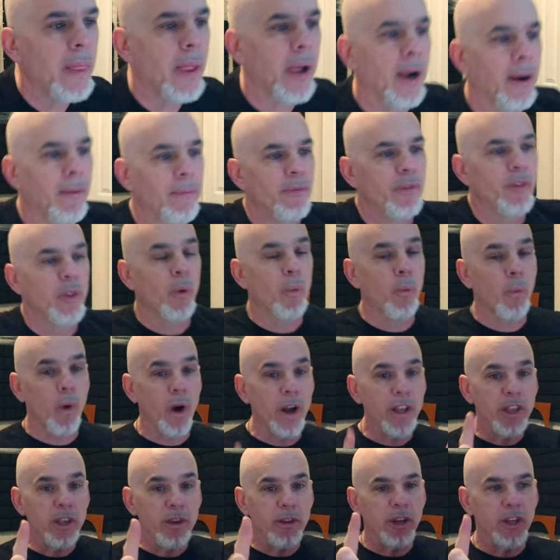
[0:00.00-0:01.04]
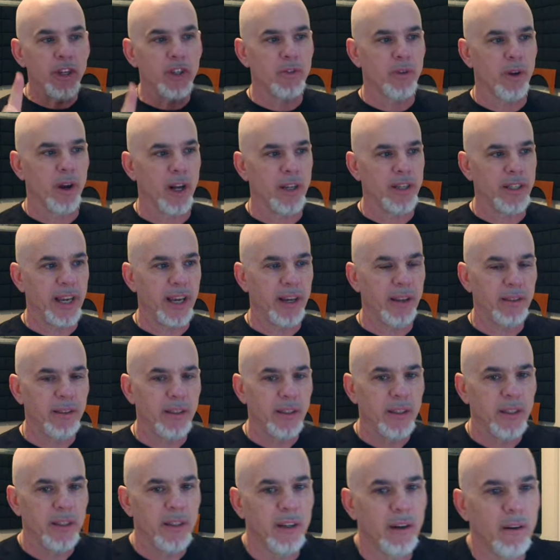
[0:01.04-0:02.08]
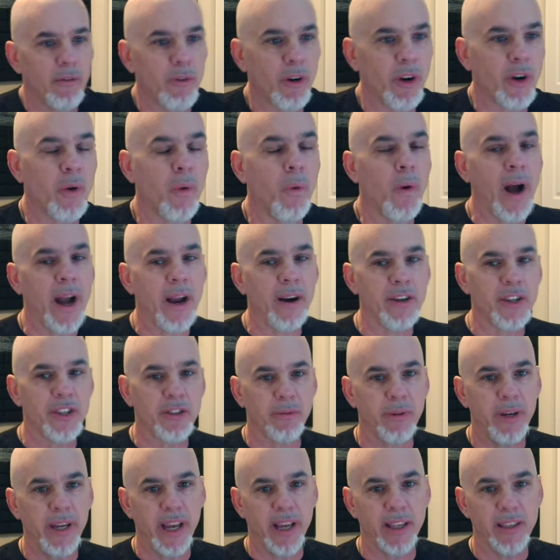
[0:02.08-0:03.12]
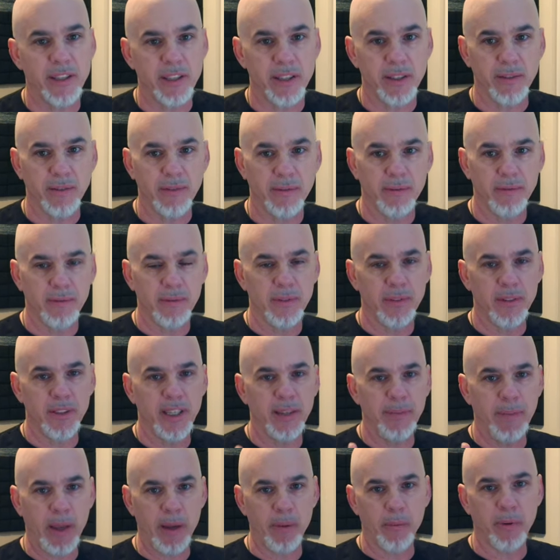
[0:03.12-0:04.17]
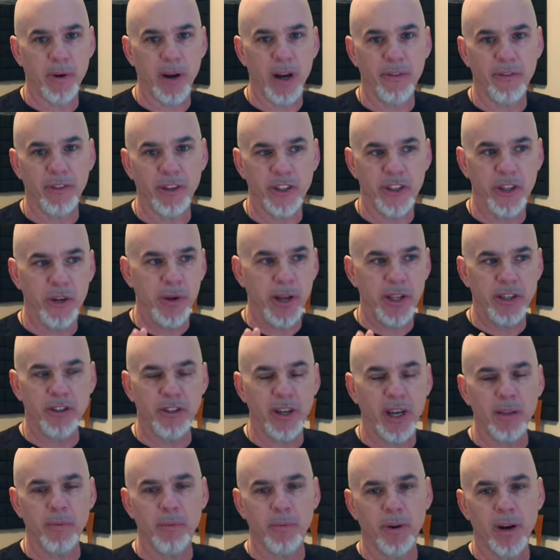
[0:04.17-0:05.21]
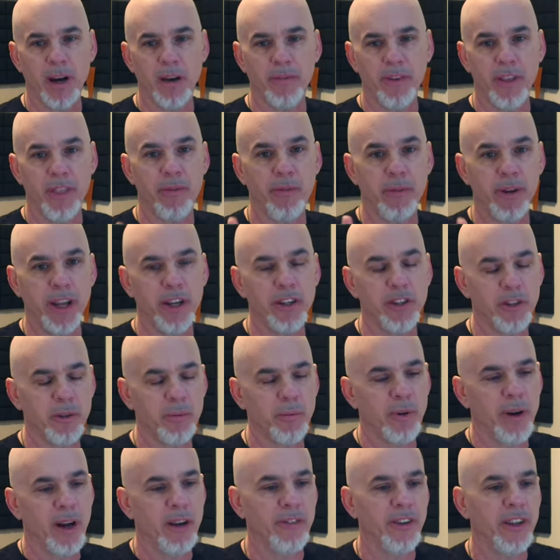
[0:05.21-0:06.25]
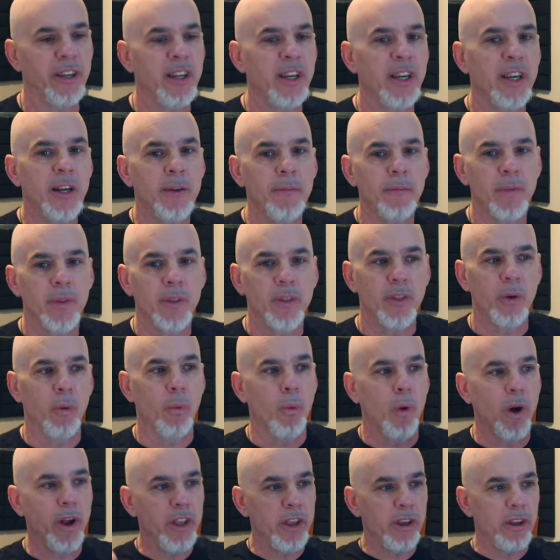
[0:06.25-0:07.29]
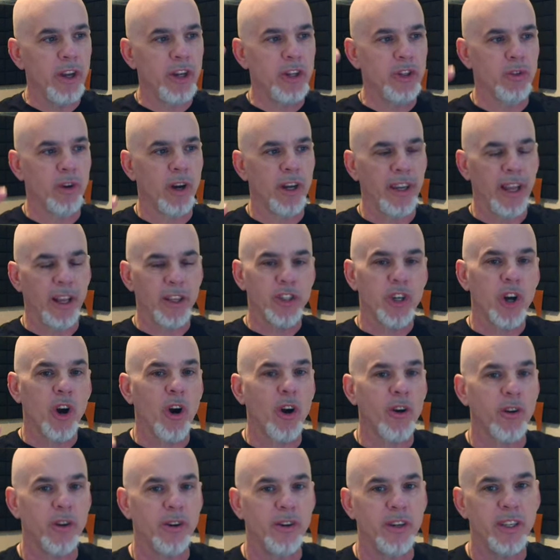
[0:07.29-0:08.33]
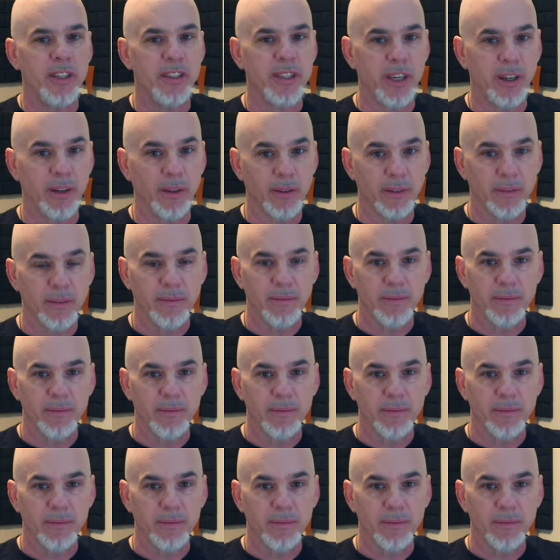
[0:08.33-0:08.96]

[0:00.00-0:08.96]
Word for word: um, the one unit drawdown requires three hits to be in profit. Two hits you're not in profit. Three hits you're in profit. The one unit drawdown's harder to deal